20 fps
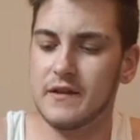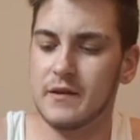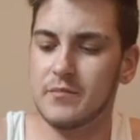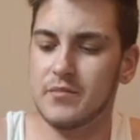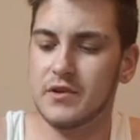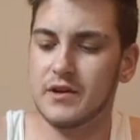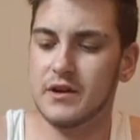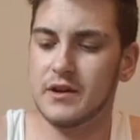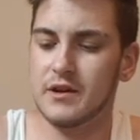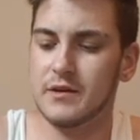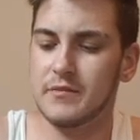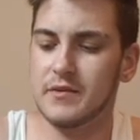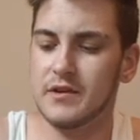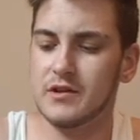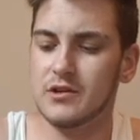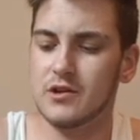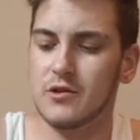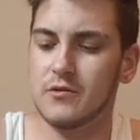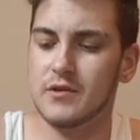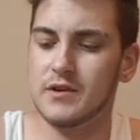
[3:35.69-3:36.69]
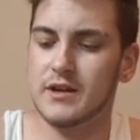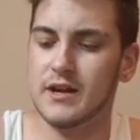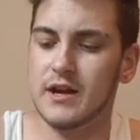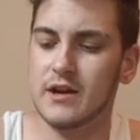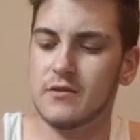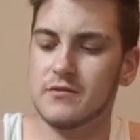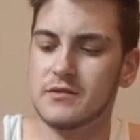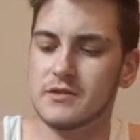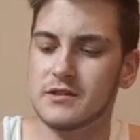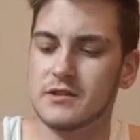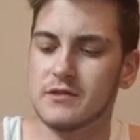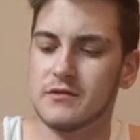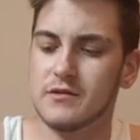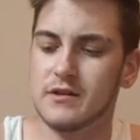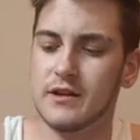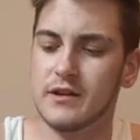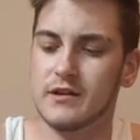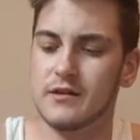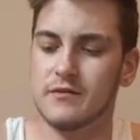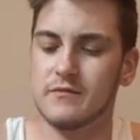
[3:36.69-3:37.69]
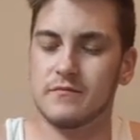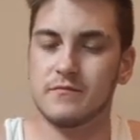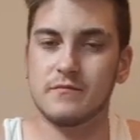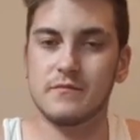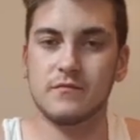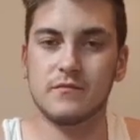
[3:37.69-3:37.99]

They put it a bit lower down, so then